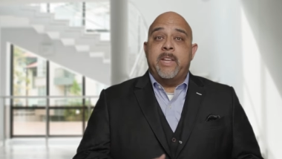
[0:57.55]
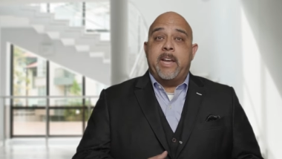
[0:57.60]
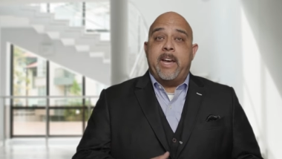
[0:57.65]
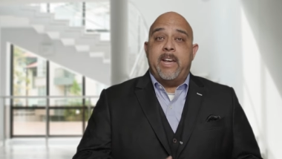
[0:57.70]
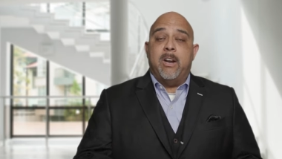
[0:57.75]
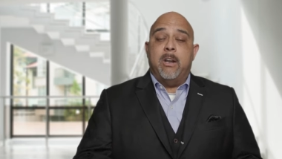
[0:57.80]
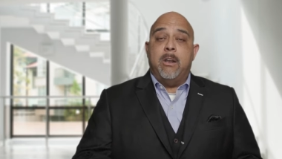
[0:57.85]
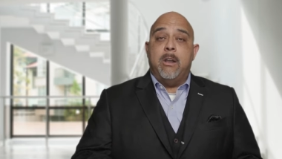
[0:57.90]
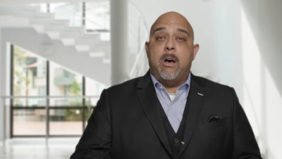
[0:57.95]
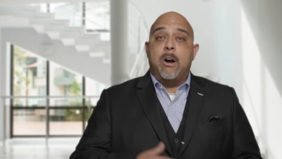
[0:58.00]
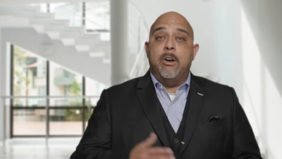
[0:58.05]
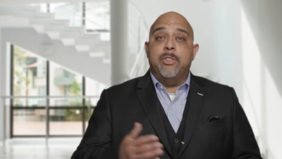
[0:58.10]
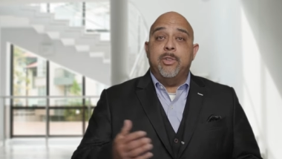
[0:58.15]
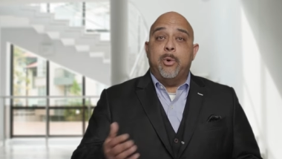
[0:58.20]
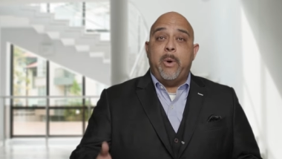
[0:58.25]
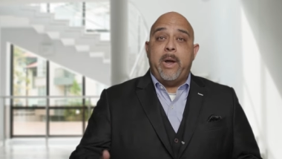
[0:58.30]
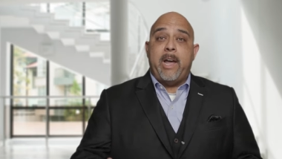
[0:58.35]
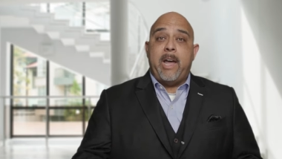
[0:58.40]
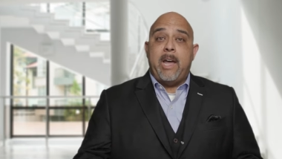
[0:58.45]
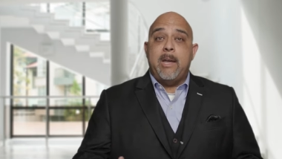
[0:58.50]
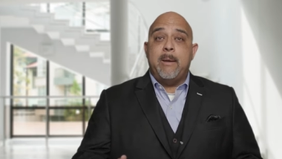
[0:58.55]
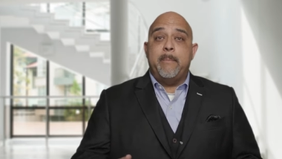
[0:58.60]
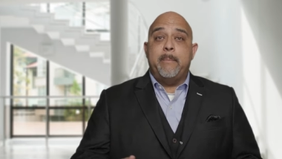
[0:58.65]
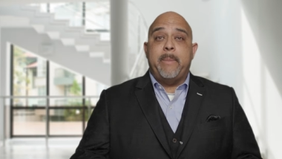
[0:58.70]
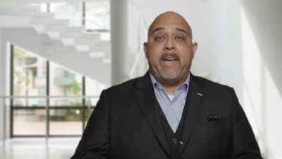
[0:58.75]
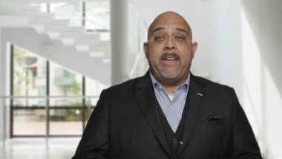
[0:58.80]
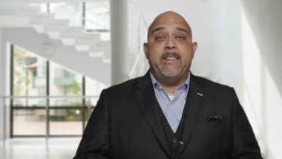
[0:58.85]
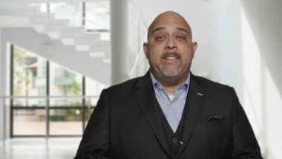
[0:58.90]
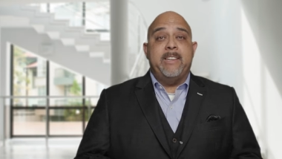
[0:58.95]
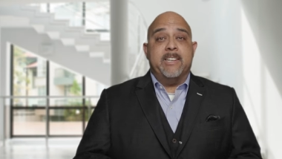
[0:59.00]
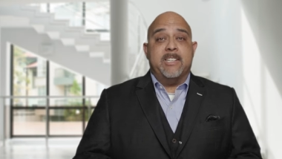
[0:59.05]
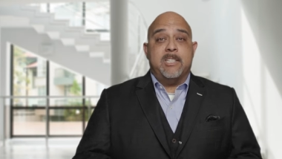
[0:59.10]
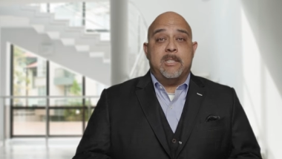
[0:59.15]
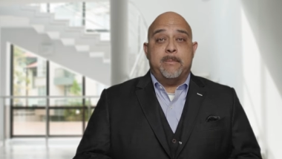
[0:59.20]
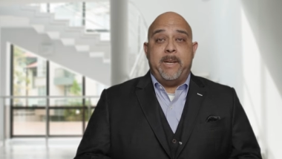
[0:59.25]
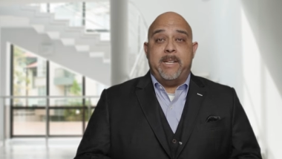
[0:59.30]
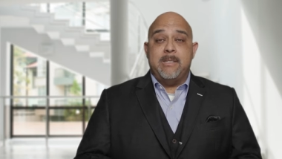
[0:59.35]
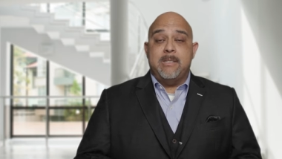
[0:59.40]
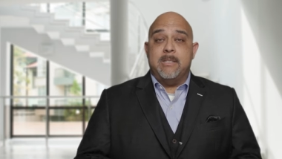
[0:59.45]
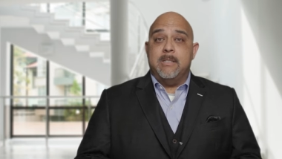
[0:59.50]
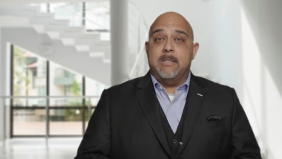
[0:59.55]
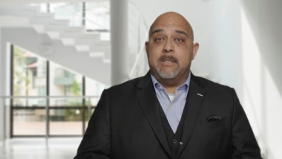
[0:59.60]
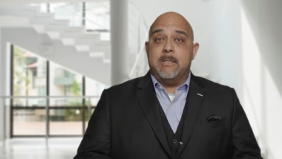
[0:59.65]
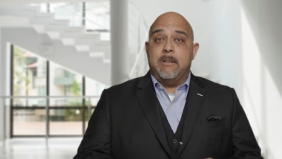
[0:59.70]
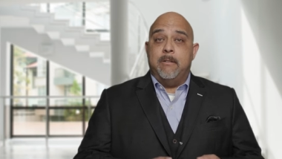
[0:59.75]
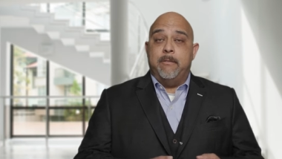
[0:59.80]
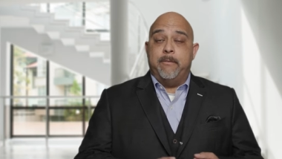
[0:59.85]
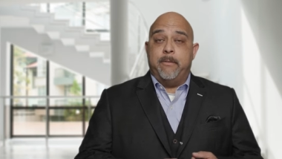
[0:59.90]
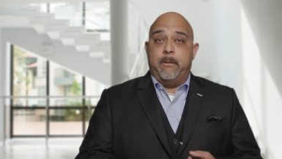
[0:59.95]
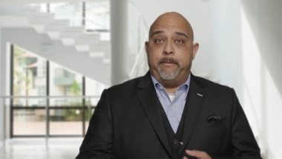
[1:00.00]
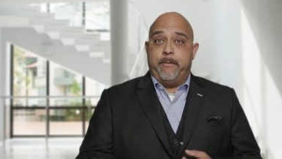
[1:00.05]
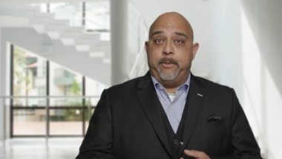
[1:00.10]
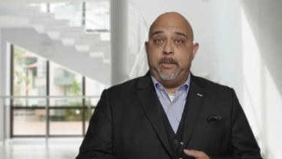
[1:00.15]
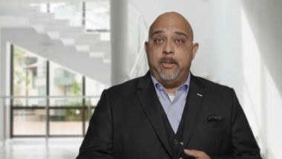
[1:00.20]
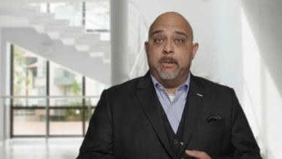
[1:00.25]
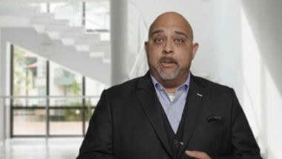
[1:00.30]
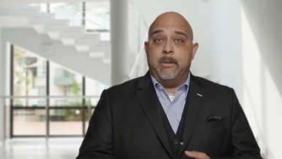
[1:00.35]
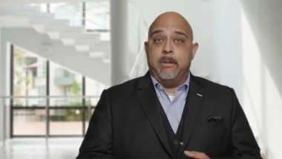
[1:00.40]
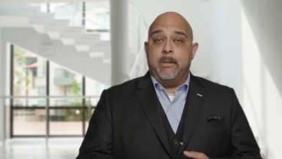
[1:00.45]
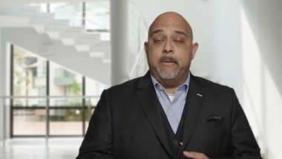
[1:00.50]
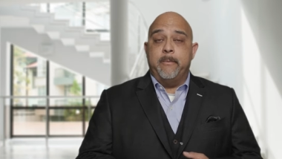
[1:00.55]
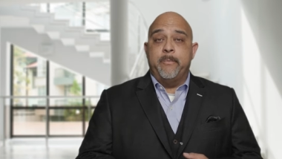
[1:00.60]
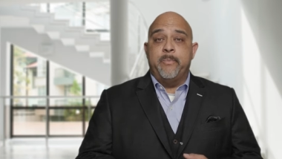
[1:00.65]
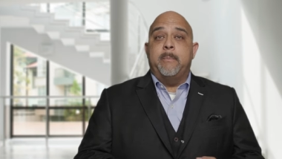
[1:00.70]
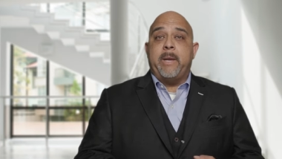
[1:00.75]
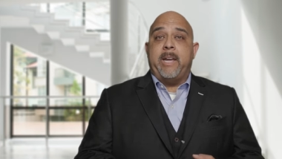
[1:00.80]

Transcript: and along the way pay the expenses for funeral,